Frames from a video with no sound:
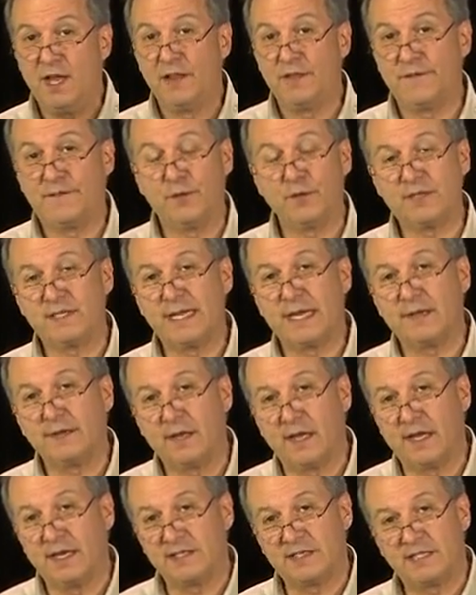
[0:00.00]
the first down
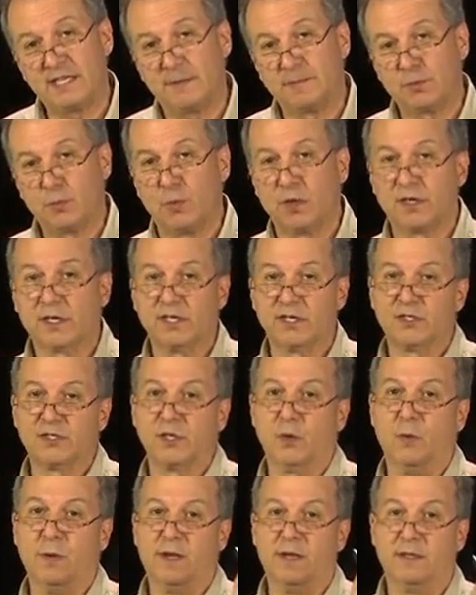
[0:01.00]
line stops working
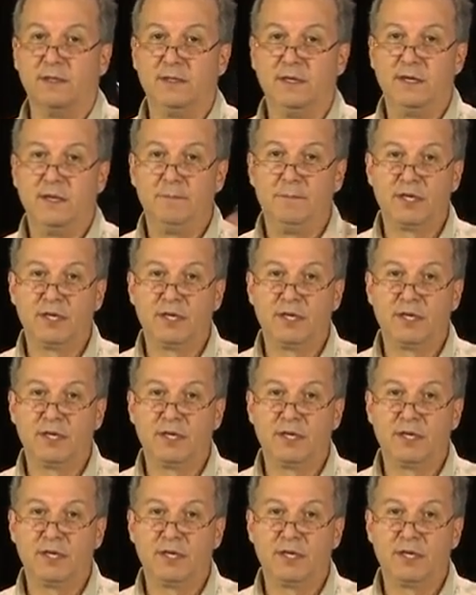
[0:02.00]
so well